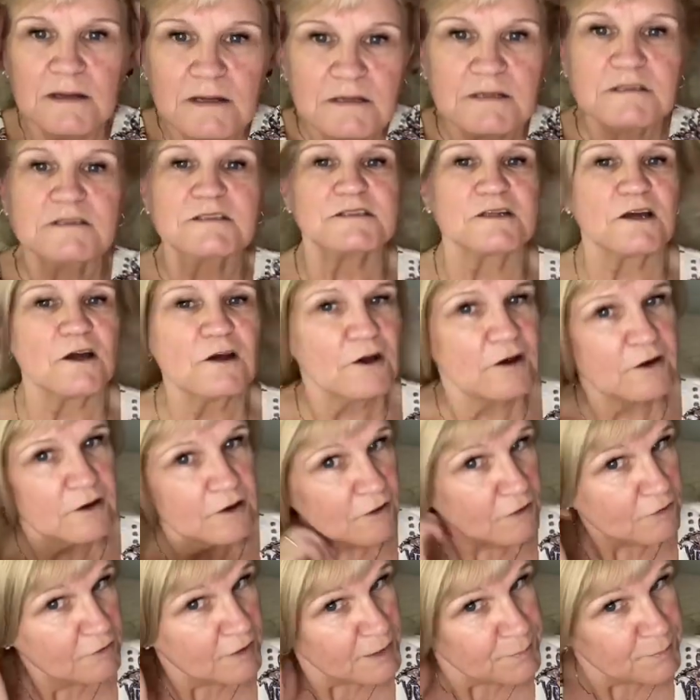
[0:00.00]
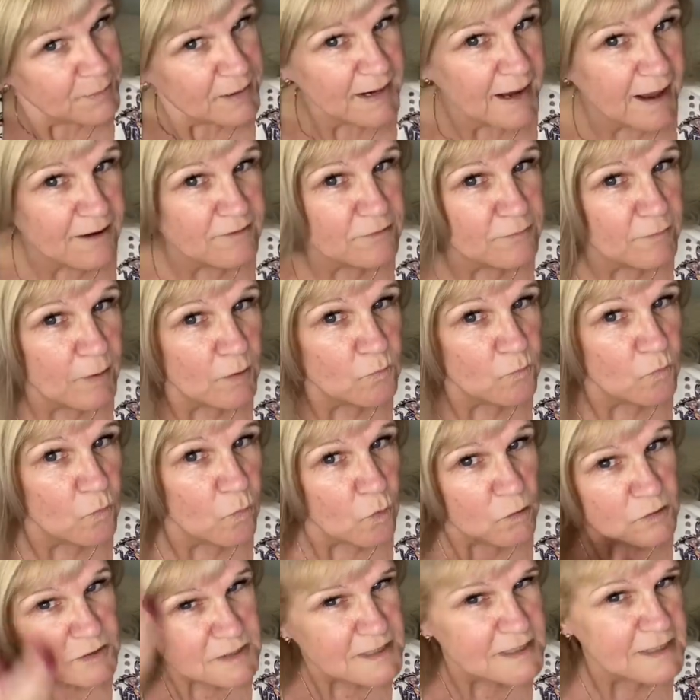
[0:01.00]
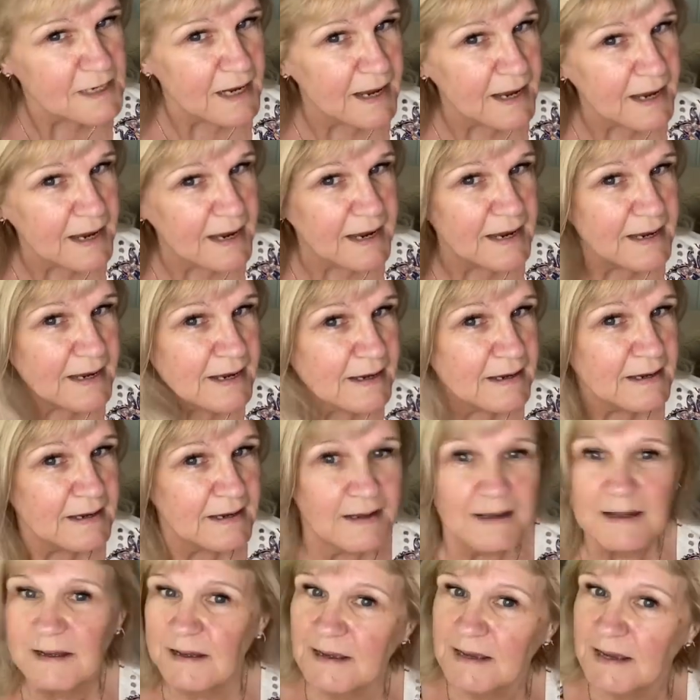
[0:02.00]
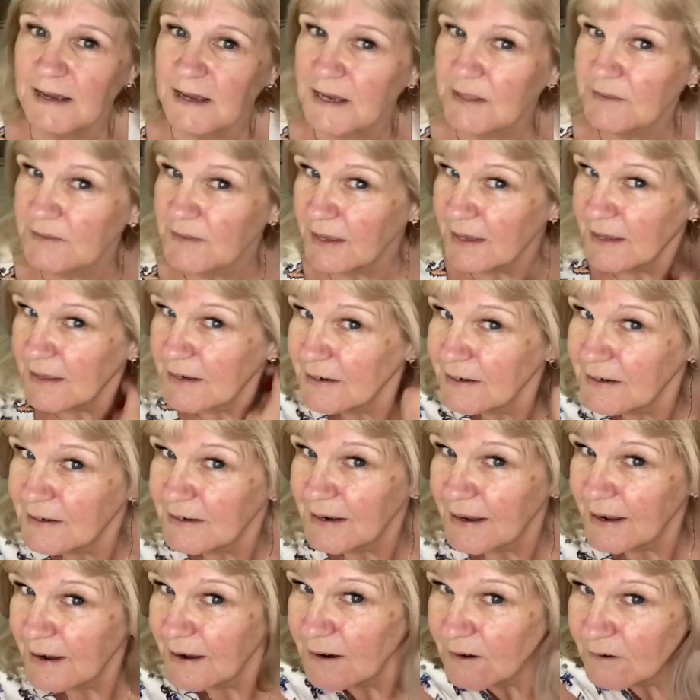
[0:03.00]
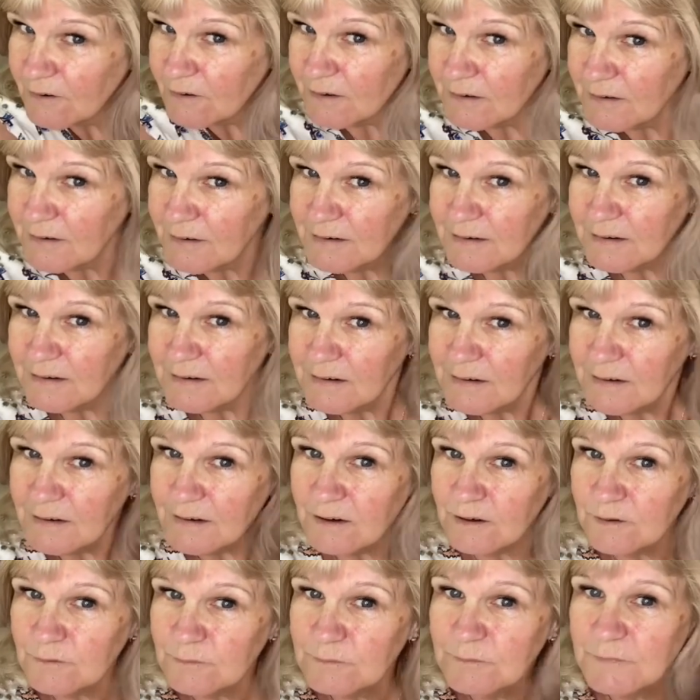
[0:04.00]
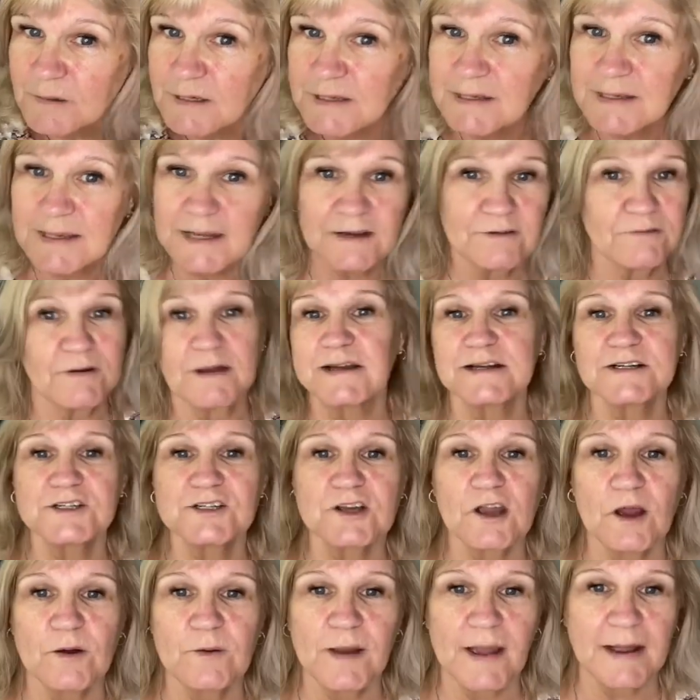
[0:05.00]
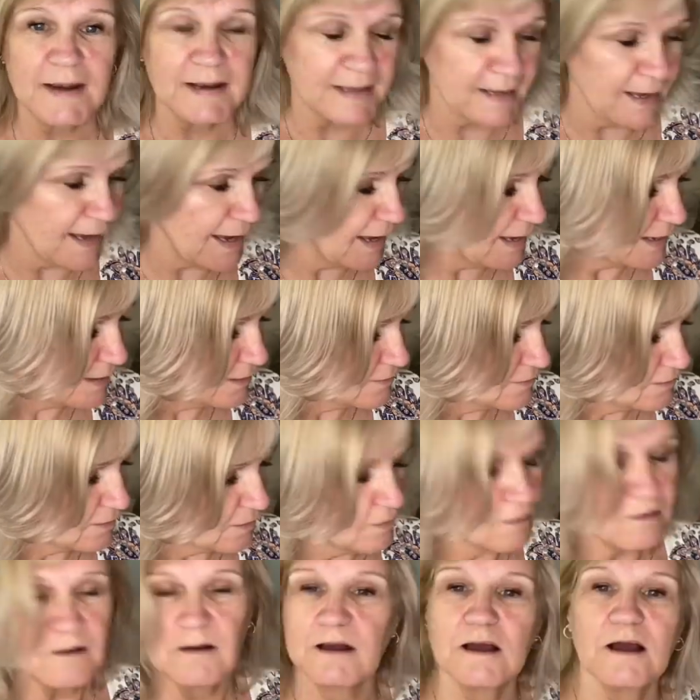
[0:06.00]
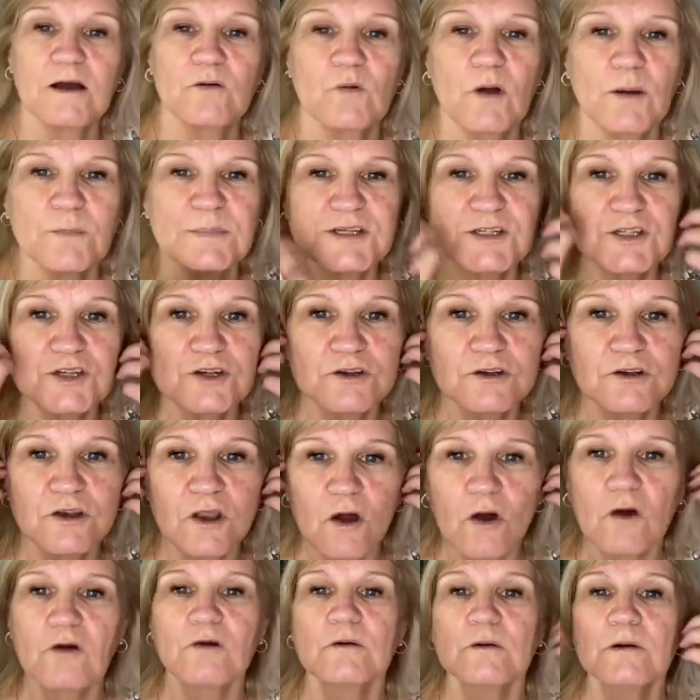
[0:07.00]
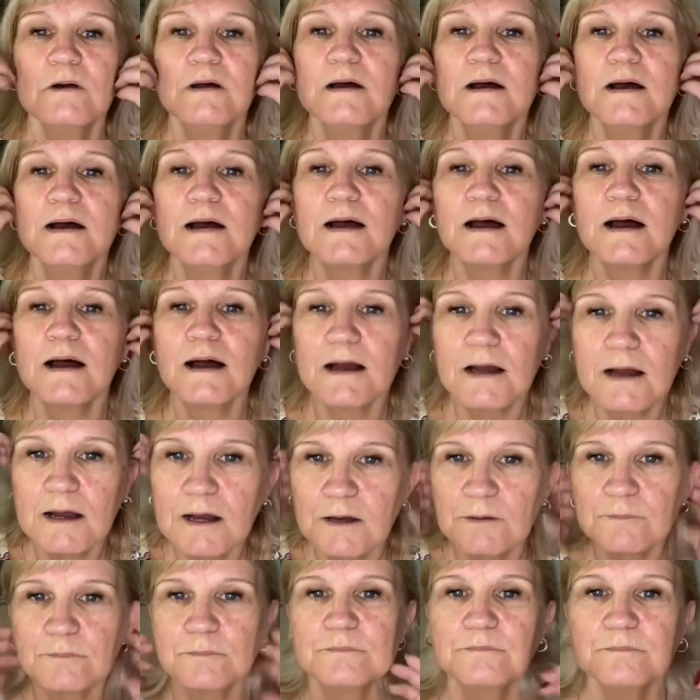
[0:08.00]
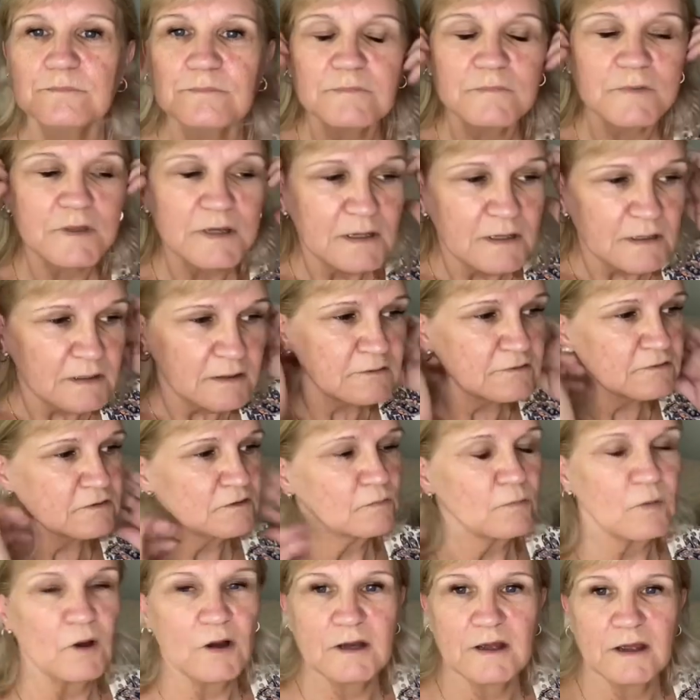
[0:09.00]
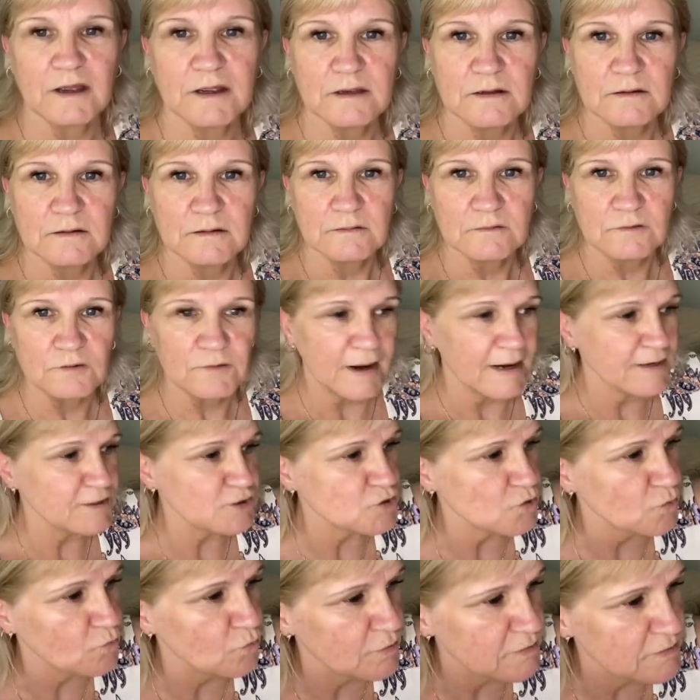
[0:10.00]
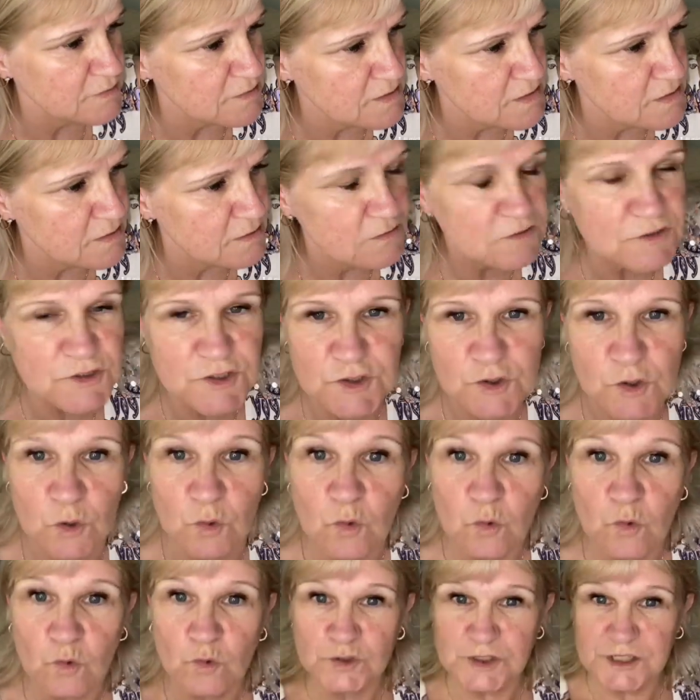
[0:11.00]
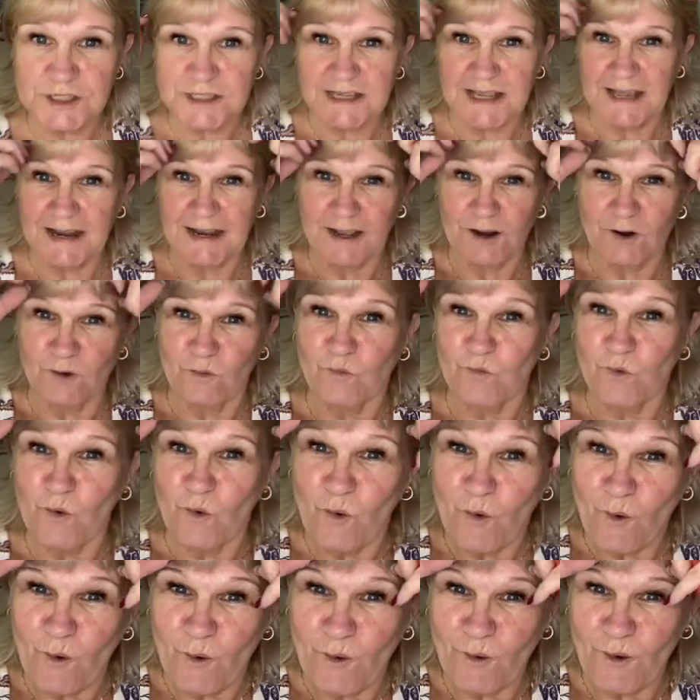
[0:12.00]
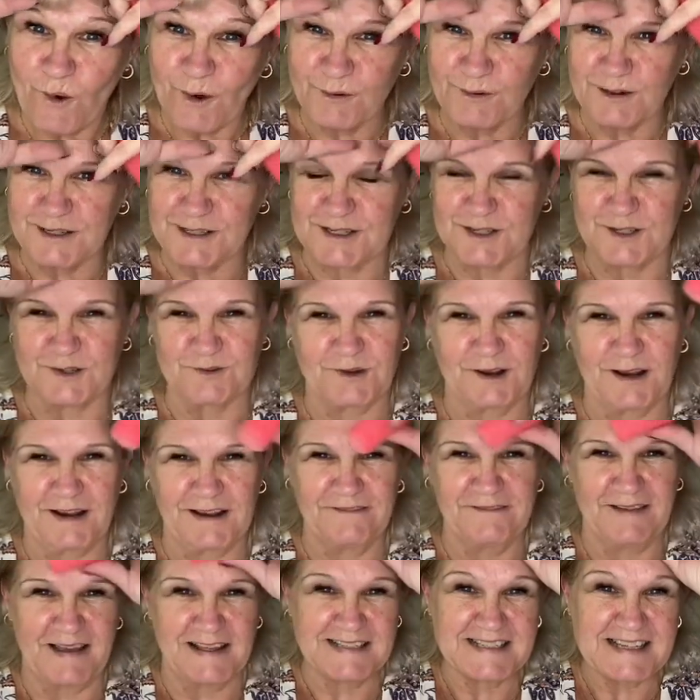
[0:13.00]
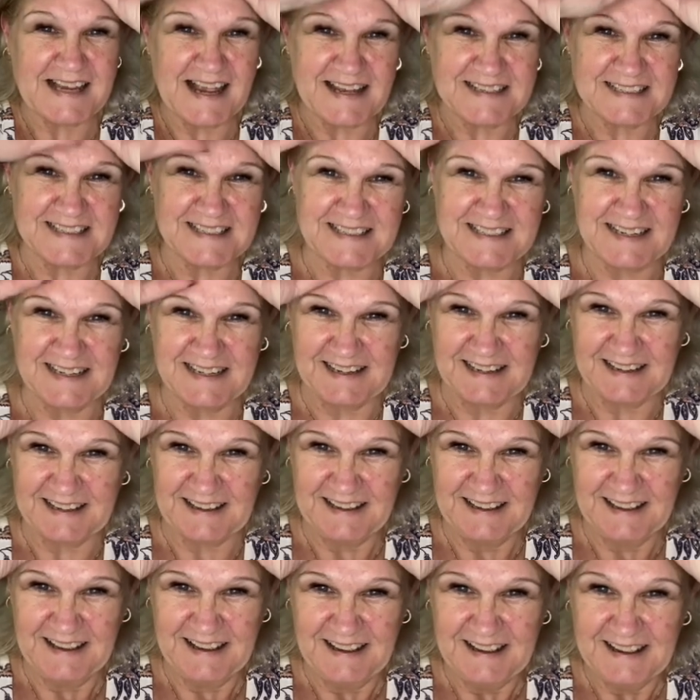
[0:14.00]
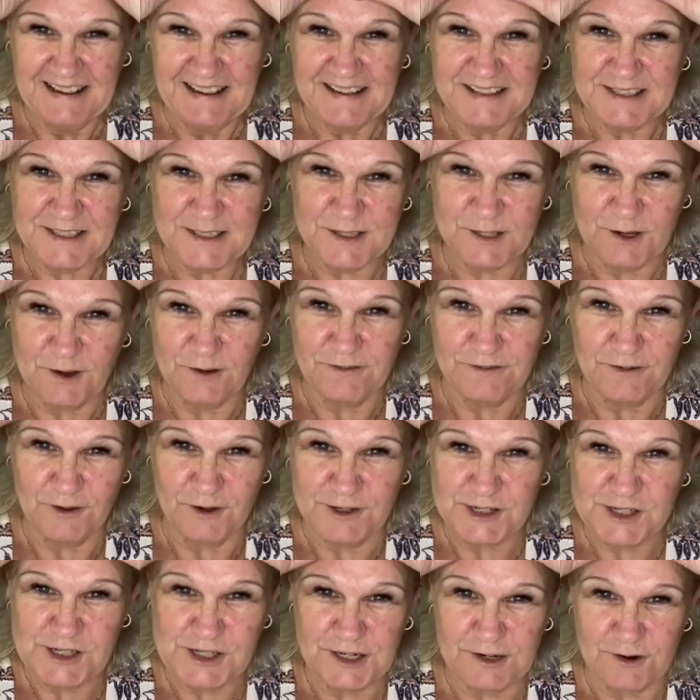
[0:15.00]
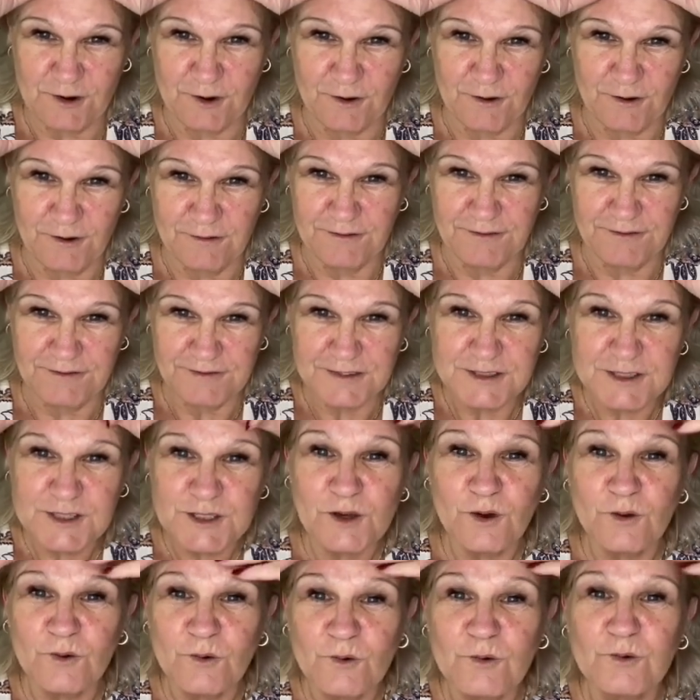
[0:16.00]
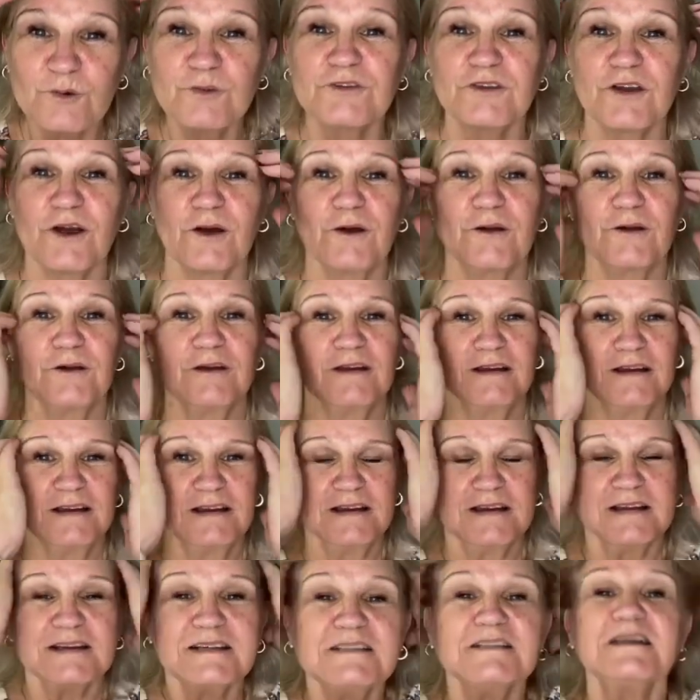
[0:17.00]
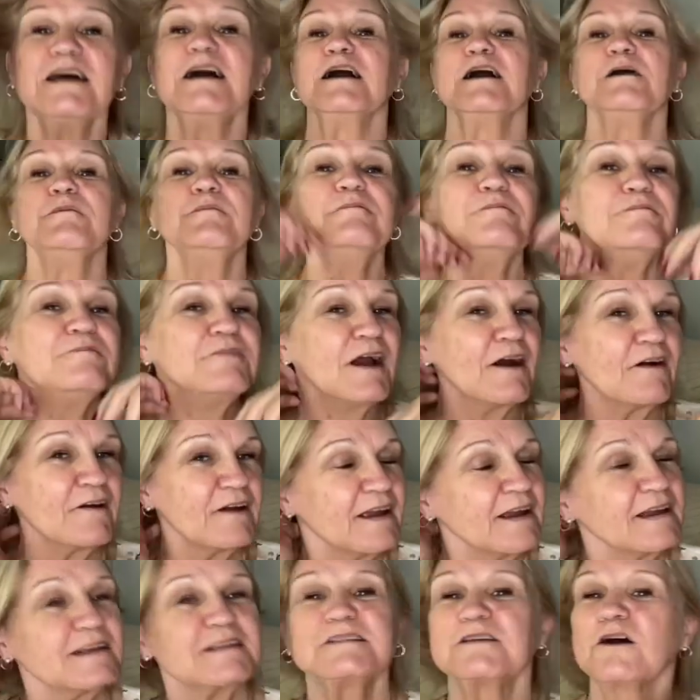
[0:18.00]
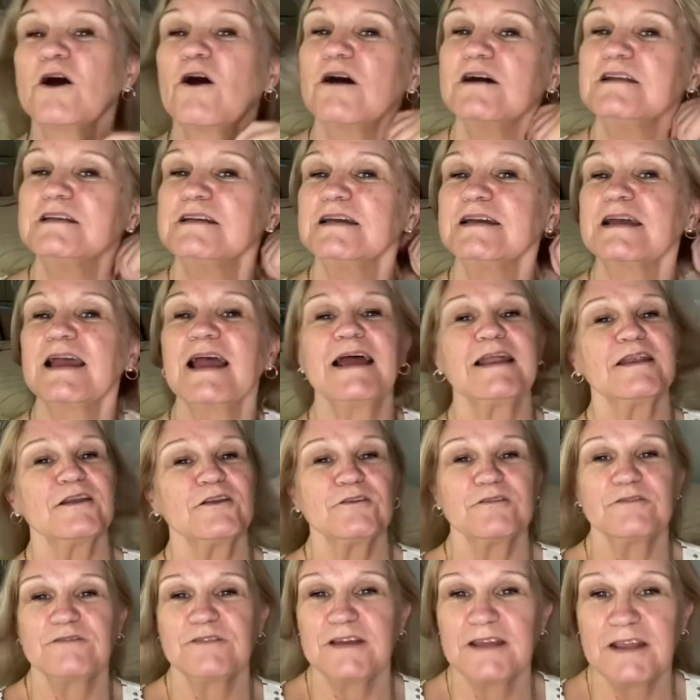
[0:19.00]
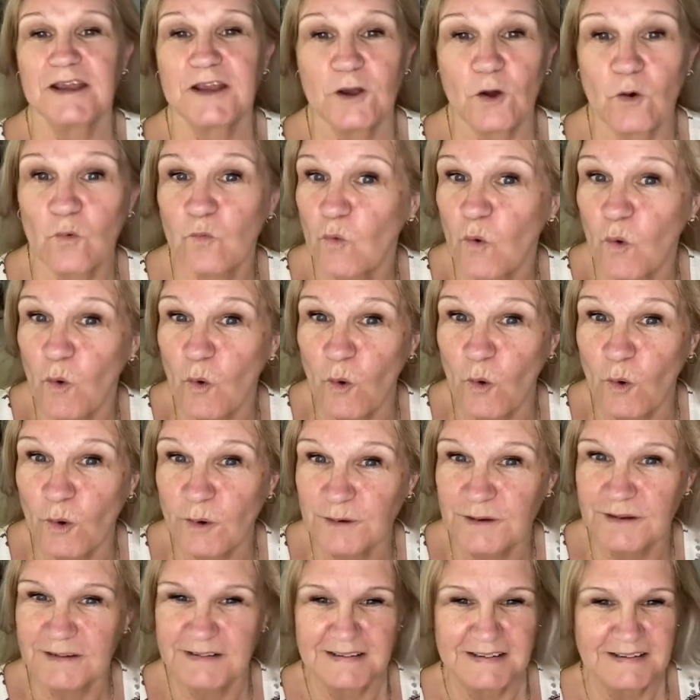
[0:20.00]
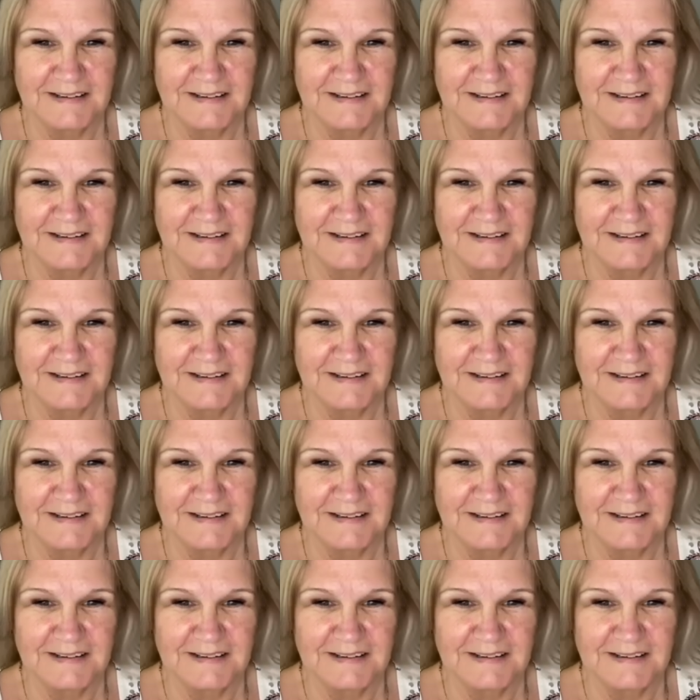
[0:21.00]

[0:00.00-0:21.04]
So I've already been out for my walk today and then now I'm getting ready to go out again. Won't be too long for my granddaughter's school. She's getting an award, which is really fantastic. This is her first year of school, so very exciting end of year award.